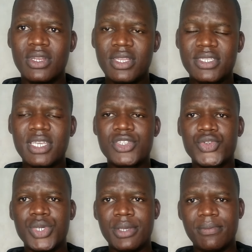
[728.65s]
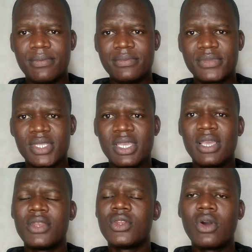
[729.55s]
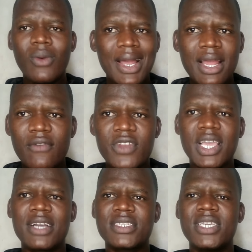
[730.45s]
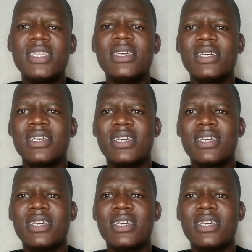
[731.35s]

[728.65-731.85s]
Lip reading: to him. No one have reacted.